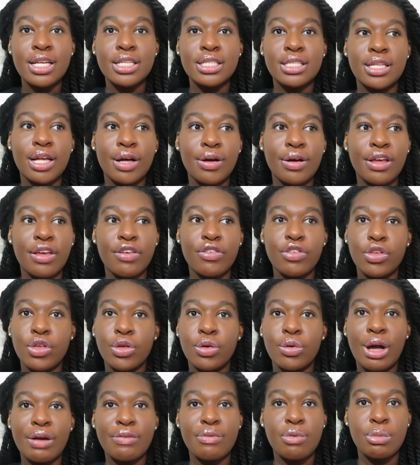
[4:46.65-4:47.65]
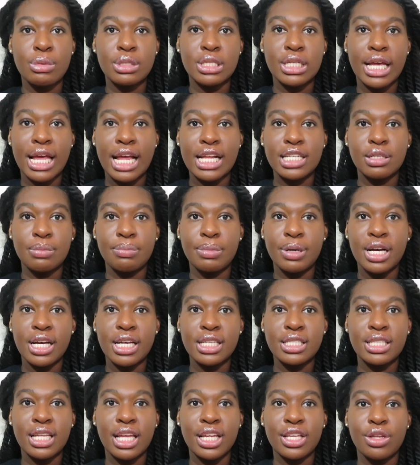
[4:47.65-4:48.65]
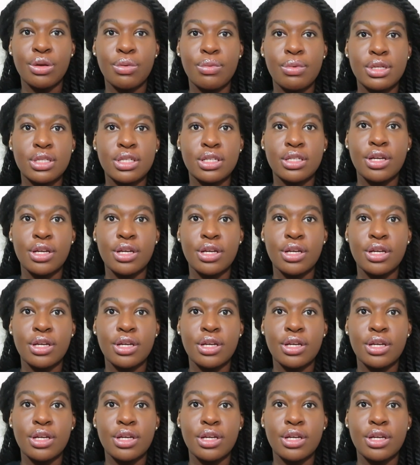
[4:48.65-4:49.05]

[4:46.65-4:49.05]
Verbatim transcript: So if you ever want to catch a bus and you want